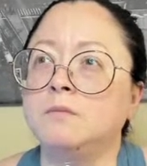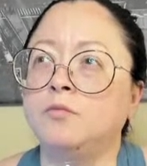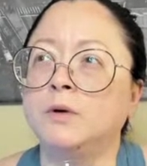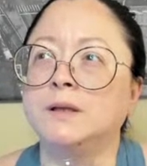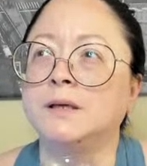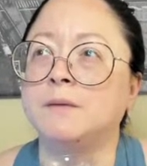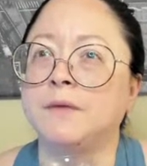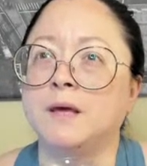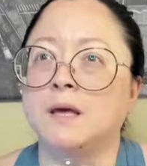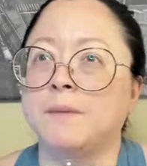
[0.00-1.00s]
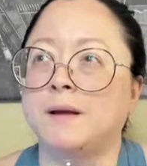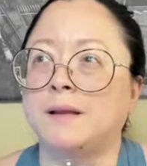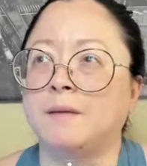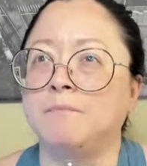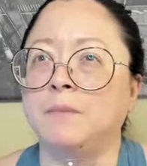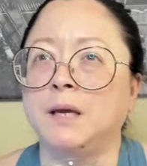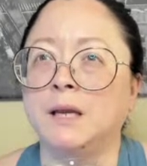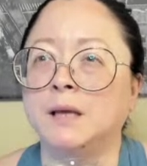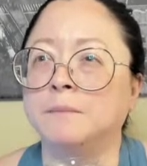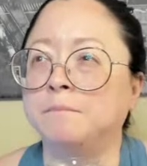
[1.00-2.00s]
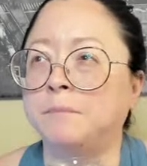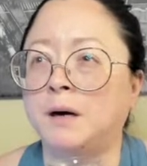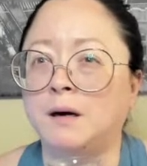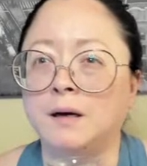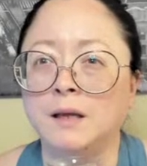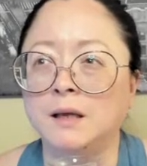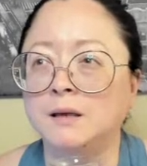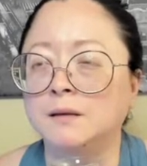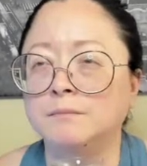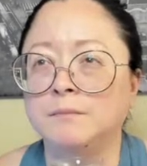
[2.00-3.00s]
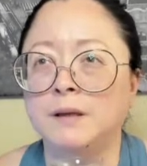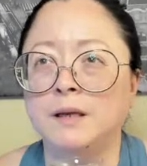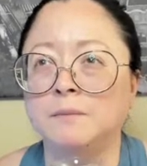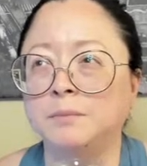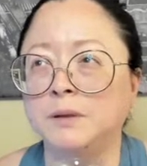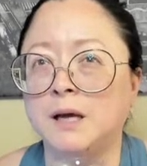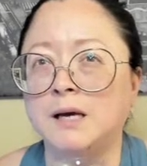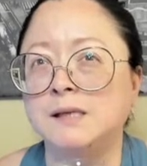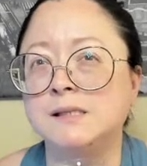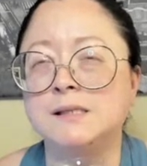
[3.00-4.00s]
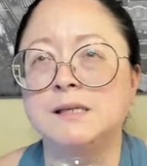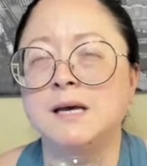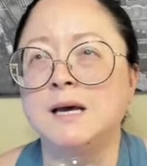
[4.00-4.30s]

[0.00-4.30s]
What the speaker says: Really, I'm thinking about like medium bodied, medium plus.